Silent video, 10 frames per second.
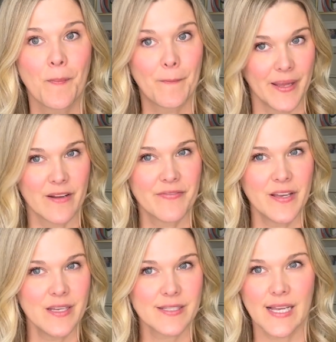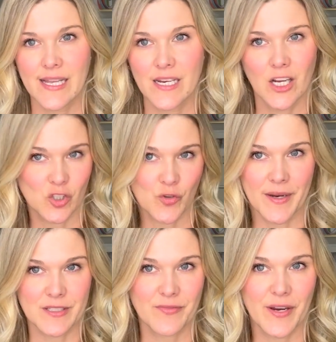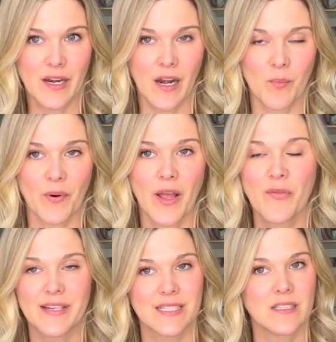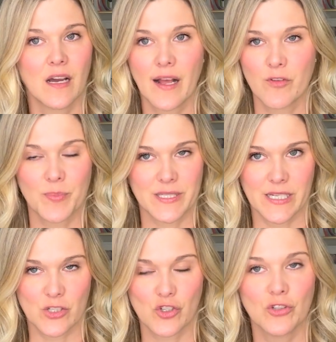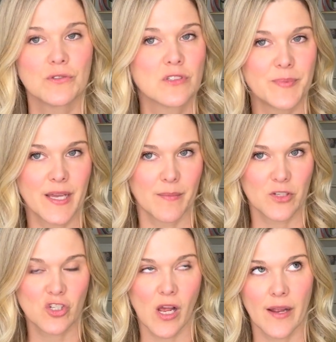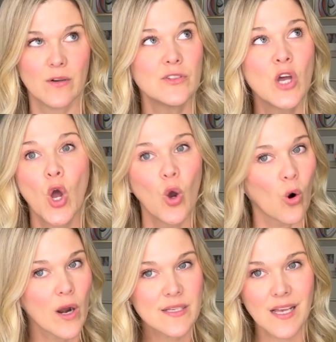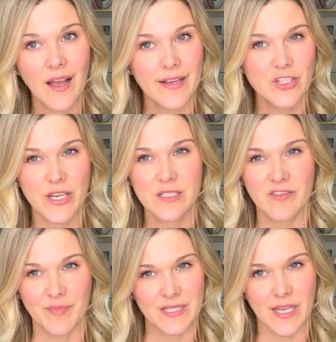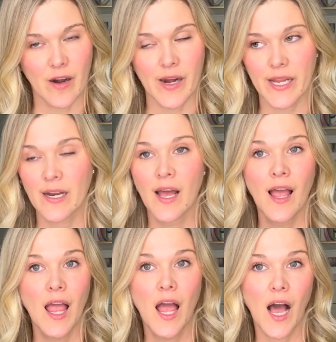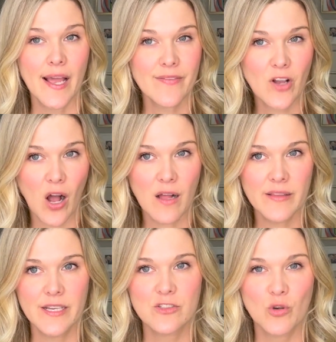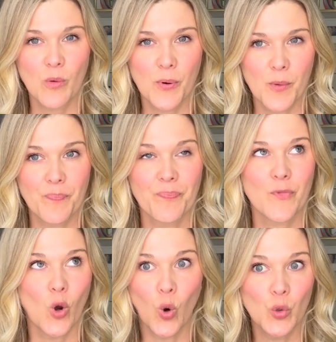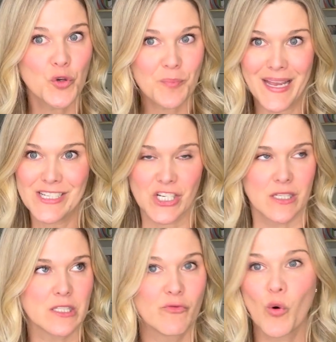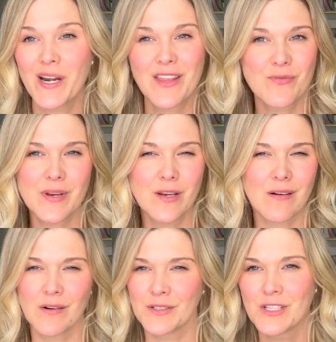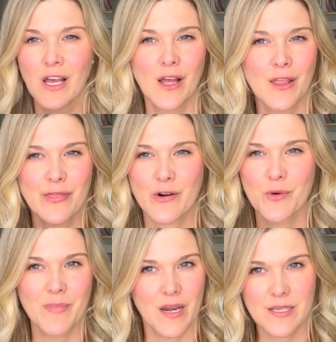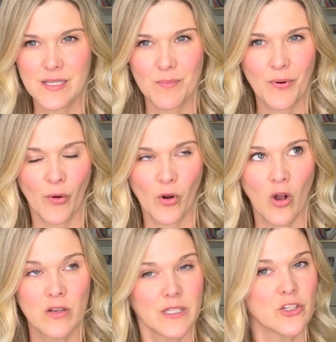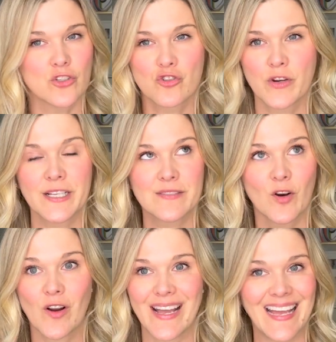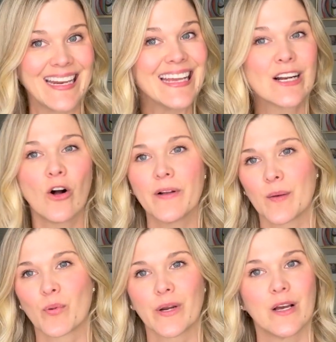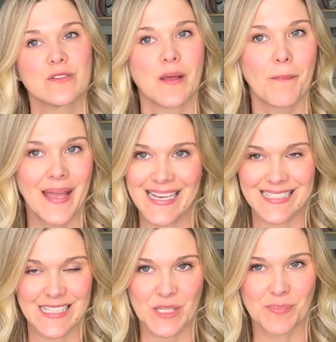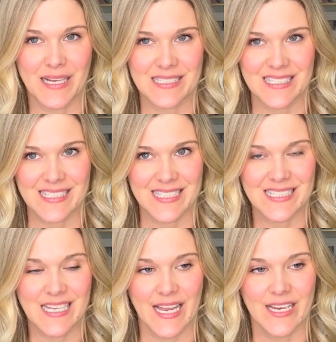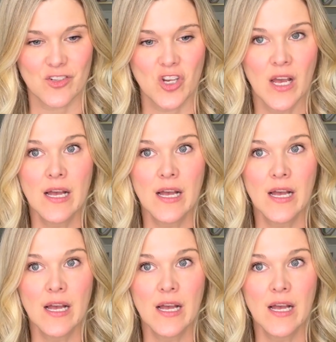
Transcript: benefit in not transferring an embryo that does not have a potential to become a child or has a high chance of miscarrying. I have colleagues who will put older patients, 43 year olds, through mini stim protocols and just transfer any and all embryos that make it to the blastocyst stage.